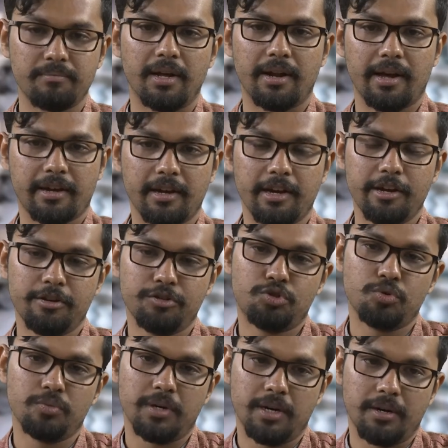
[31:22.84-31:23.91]
like he used
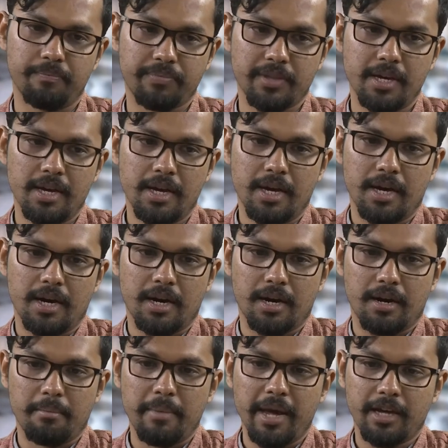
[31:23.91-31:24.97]
to um,
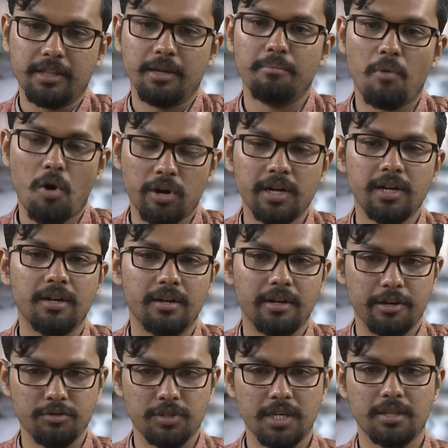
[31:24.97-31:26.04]
uh, make the model
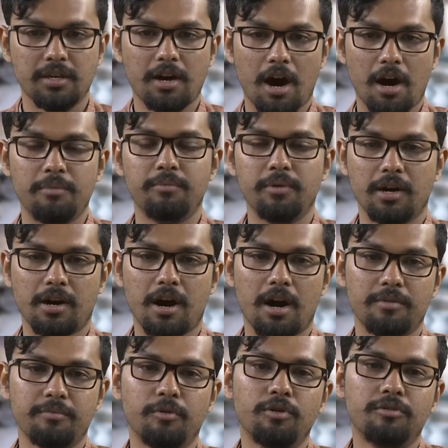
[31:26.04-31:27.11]
using the carb, uh,
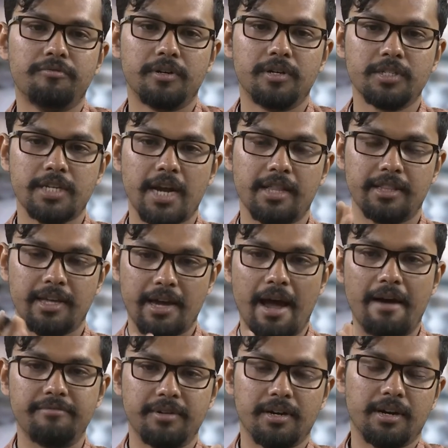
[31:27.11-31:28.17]
cardboard first and they
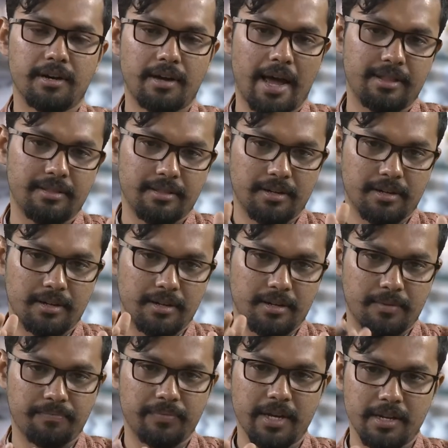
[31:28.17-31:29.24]
have uh, and
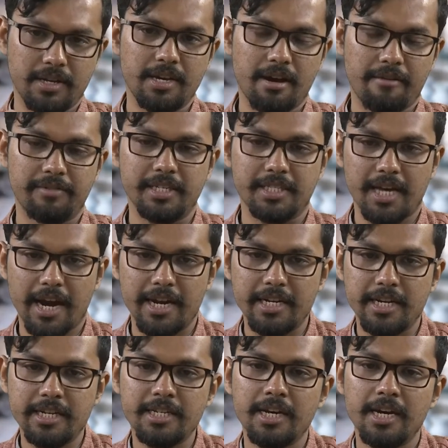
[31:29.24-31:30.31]
um, then he have designed
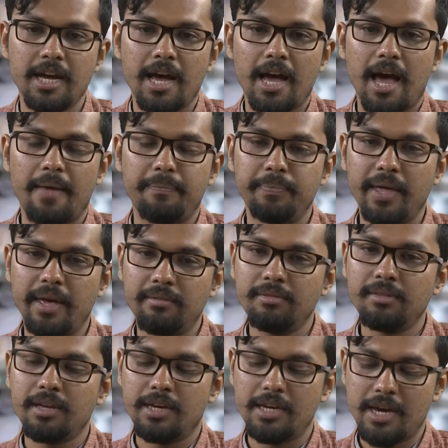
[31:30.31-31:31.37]
it and
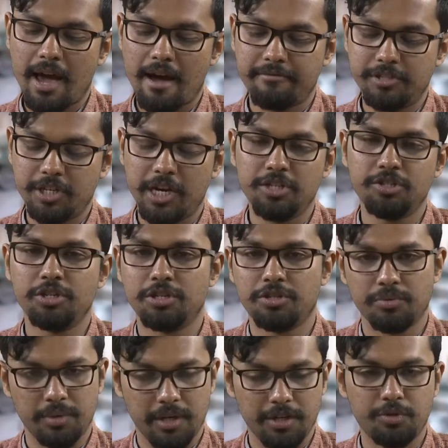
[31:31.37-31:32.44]
then he have changed it
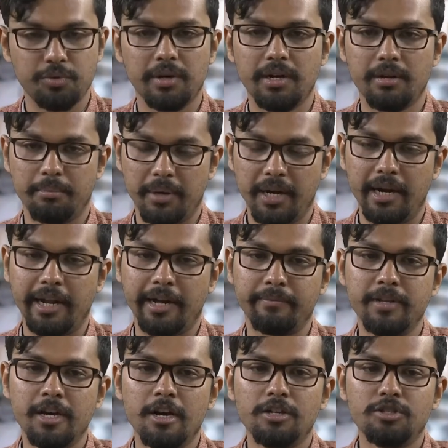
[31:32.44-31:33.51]
to into a building
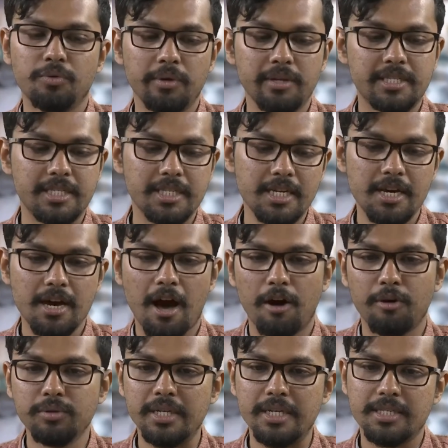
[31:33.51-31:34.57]
so we'll see
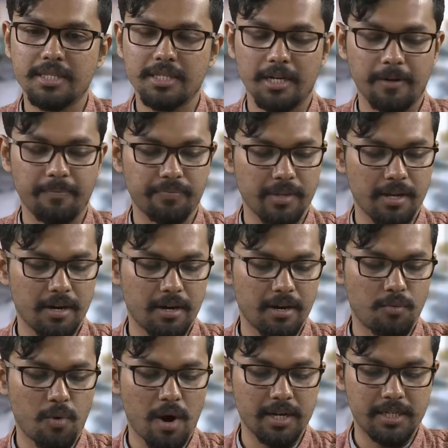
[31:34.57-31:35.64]
how this um,
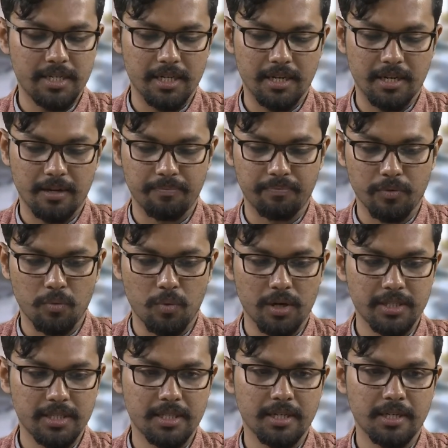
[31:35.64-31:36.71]
uh, what um,
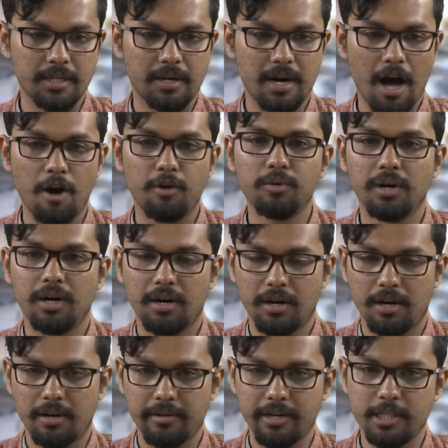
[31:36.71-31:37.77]
was the how
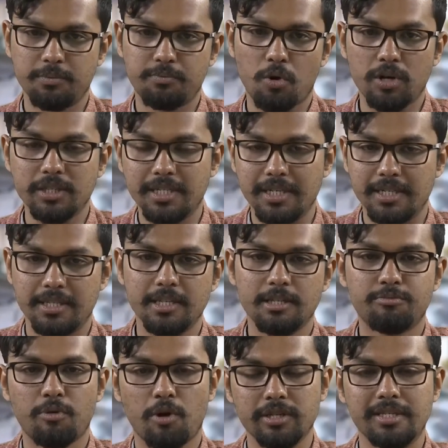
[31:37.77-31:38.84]
uh, his process
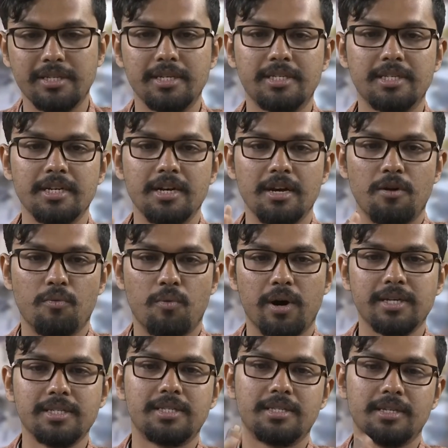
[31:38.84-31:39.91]
this process
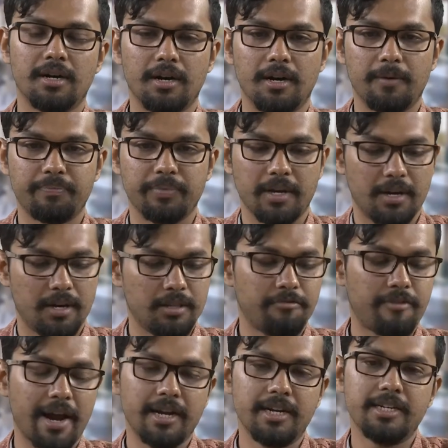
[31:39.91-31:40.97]
was um, uh, the
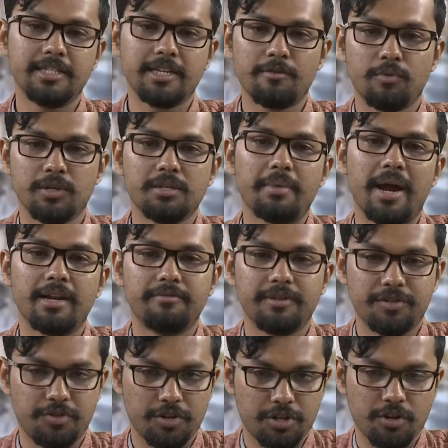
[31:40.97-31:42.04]
final design was a
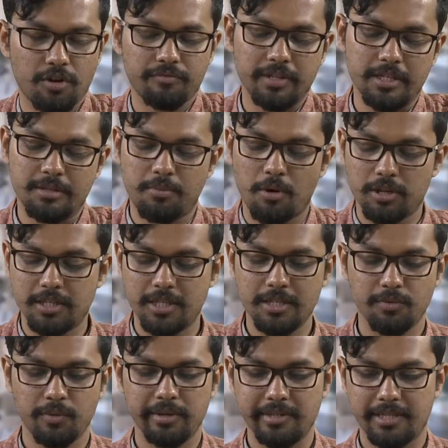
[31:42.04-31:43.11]
manifestation of this
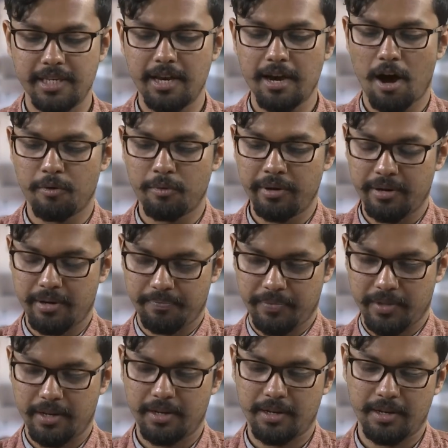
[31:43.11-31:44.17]
process we'll see how
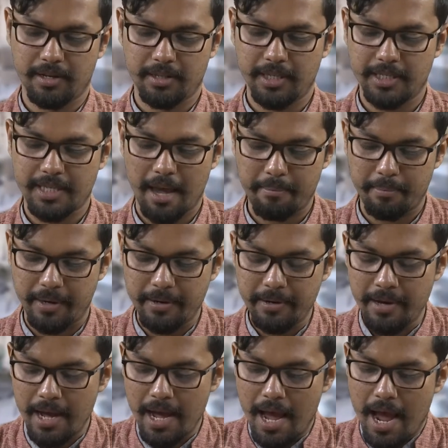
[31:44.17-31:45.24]
um, uh, this
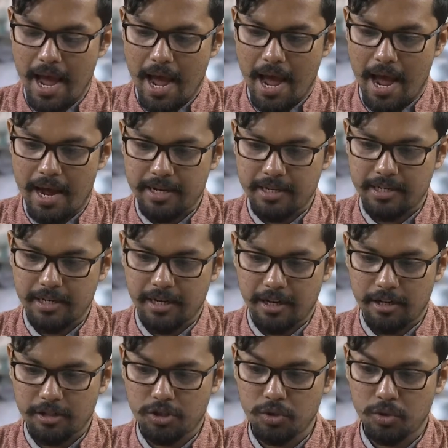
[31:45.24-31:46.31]
happened and
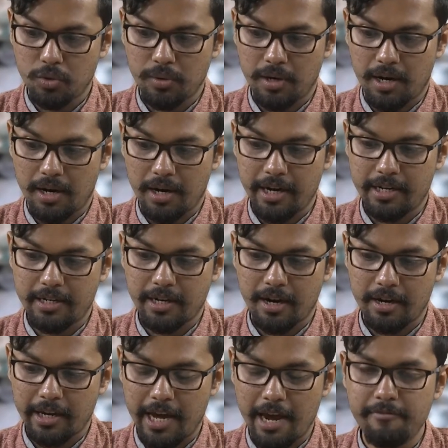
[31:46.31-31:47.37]
uh, so uh, it
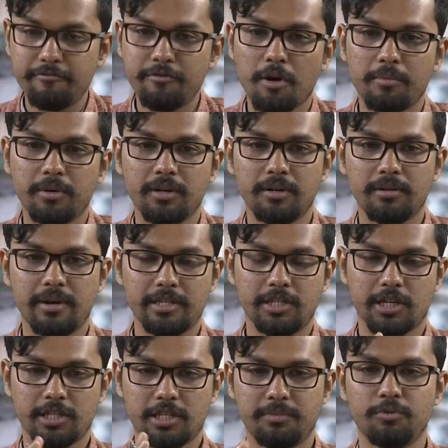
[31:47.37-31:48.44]
came from a, a,
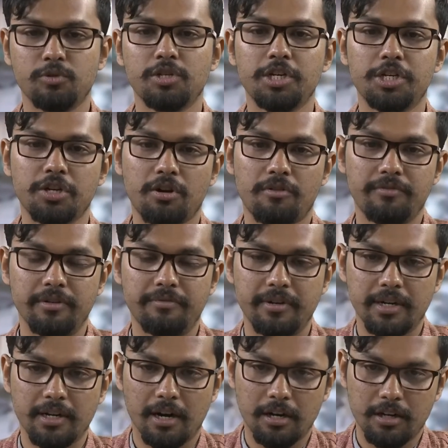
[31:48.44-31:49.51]
juxtaposition of
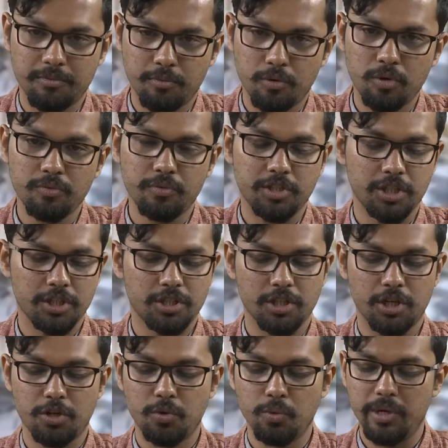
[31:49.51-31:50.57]
different cardboard which is
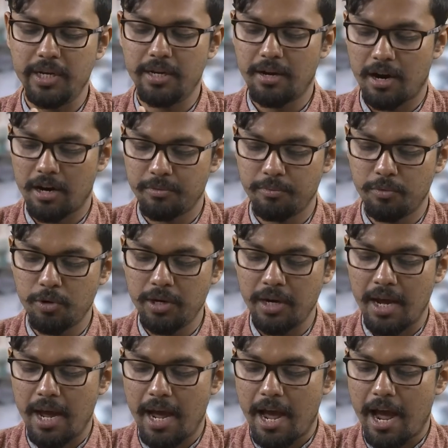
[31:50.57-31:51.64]
a 2d cardboard
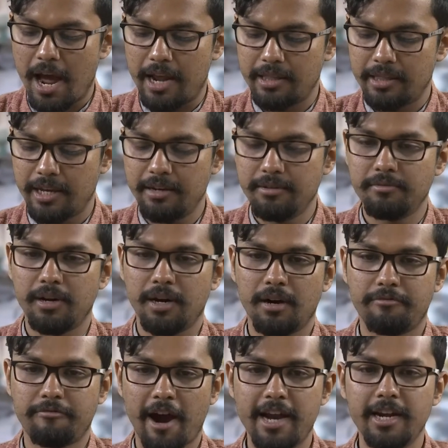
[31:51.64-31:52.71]
and then
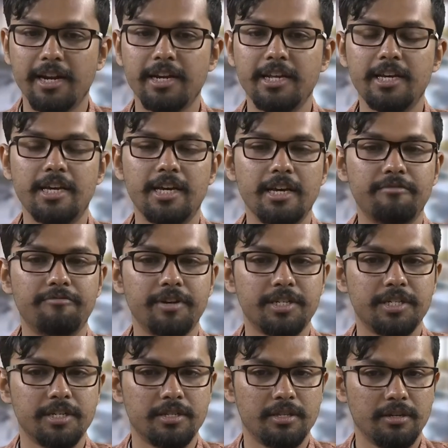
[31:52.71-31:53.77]
finally he
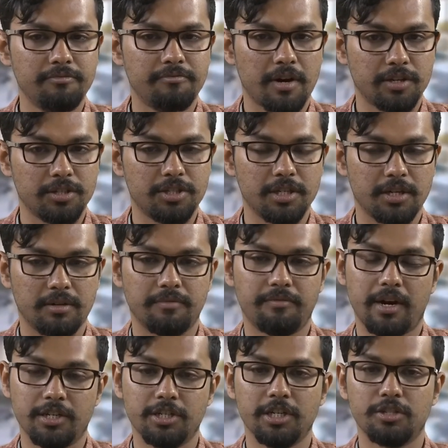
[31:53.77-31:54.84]
fitted the function
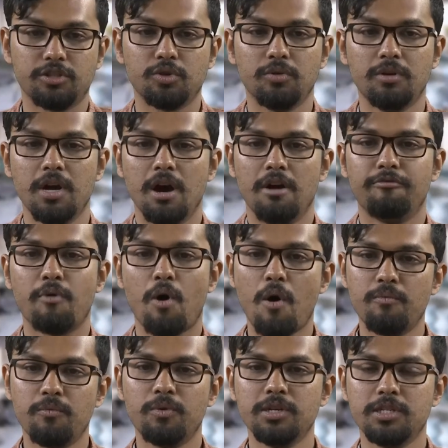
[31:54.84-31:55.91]
function so
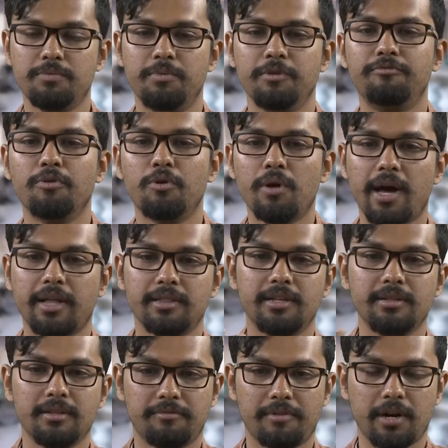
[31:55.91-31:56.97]
form was before and
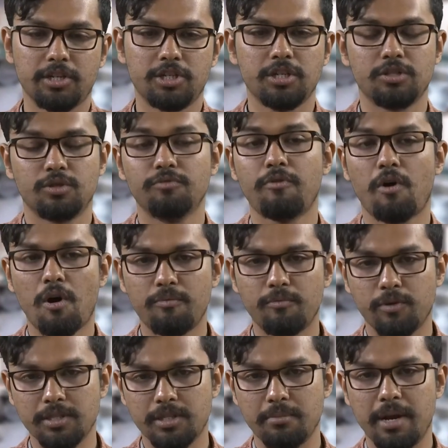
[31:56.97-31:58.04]
then the function so form
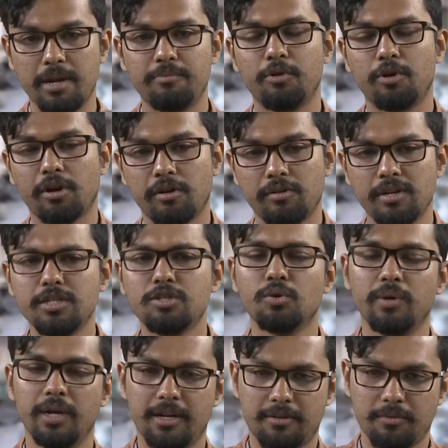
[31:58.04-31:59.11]
was the main protagonist
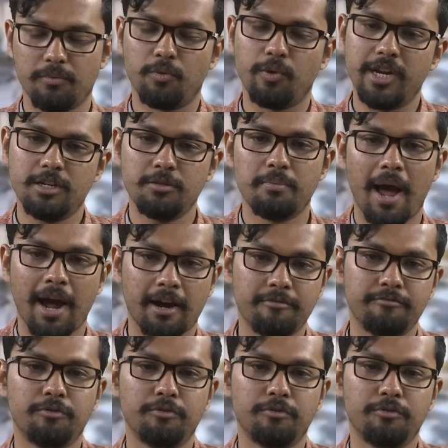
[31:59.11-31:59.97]
so it went back and